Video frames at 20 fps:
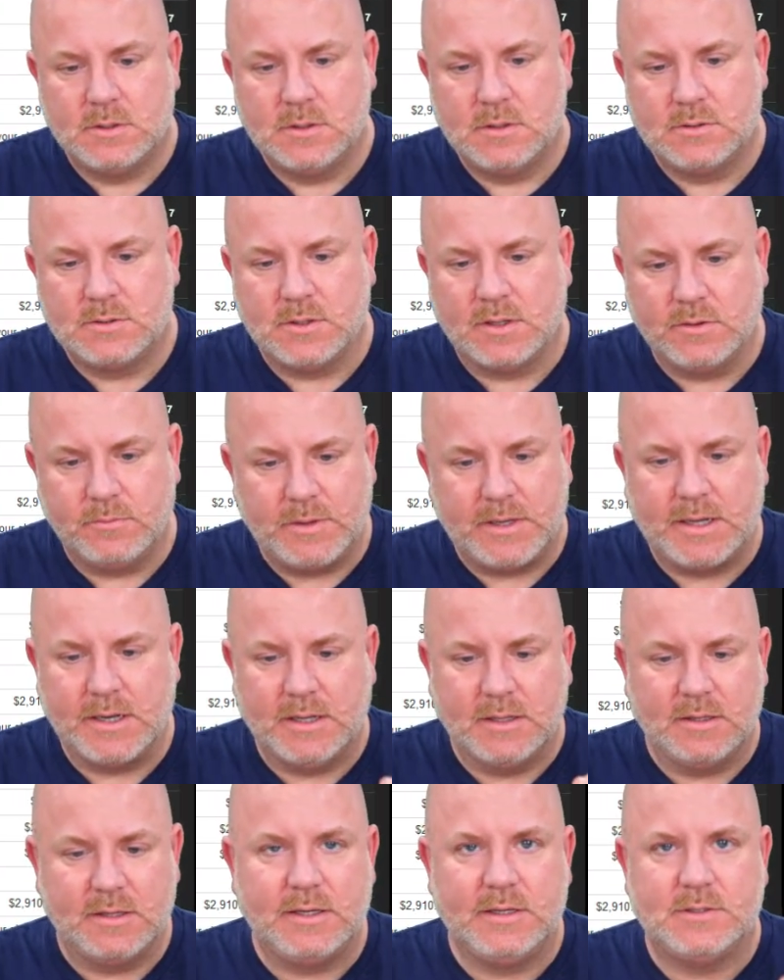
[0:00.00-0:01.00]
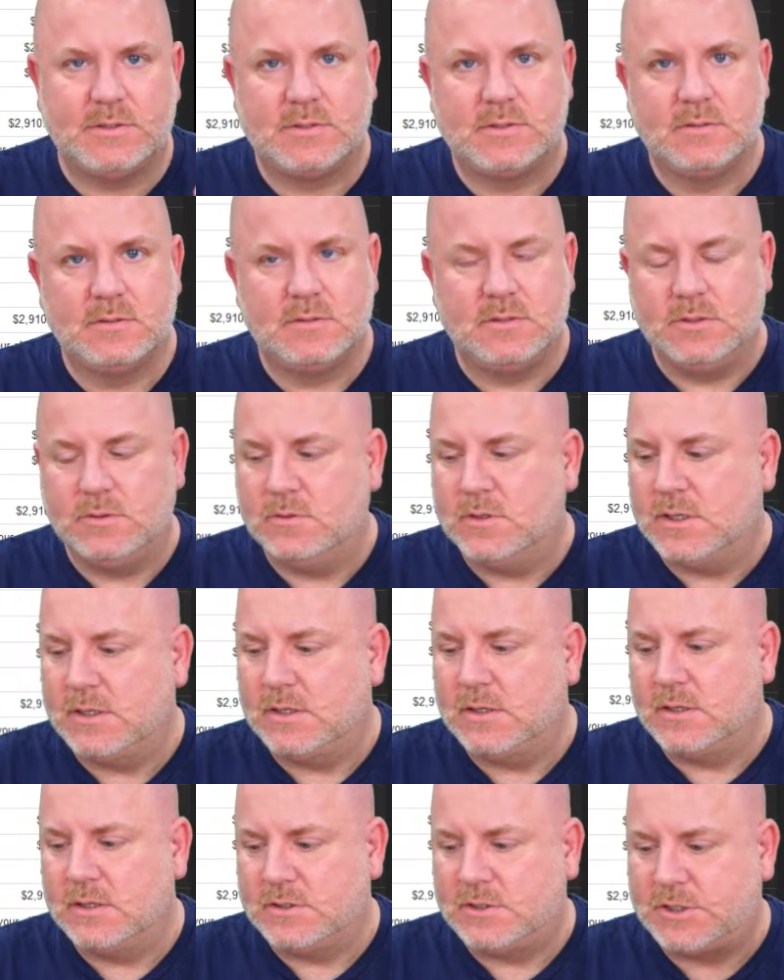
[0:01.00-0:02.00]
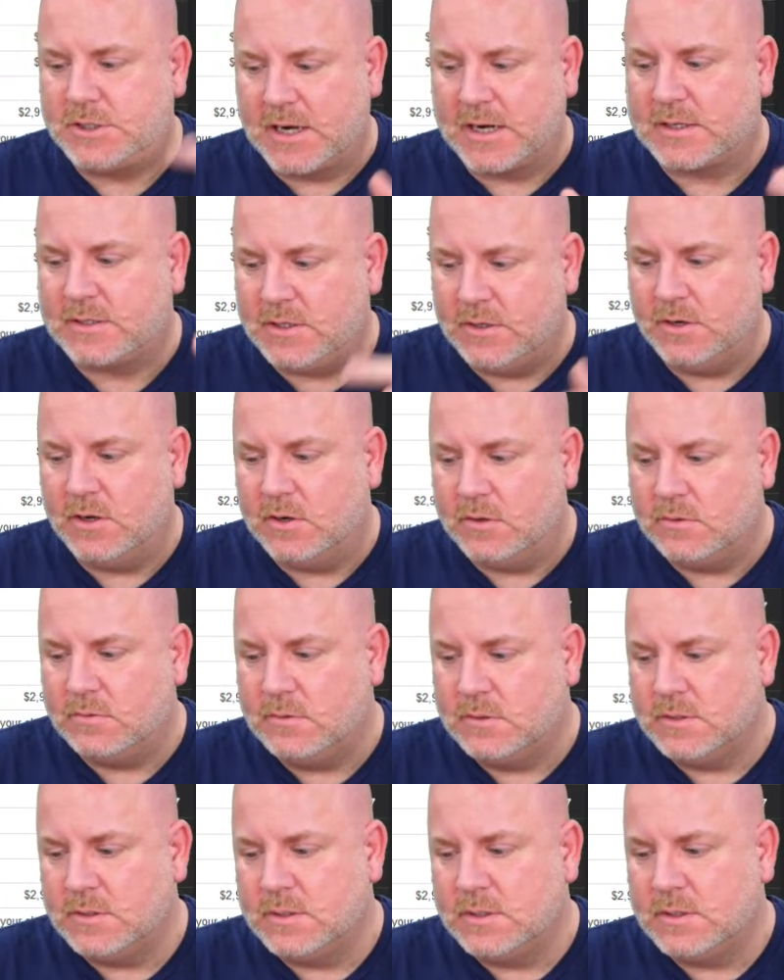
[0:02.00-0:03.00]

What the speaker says: so that we can at least do a check to know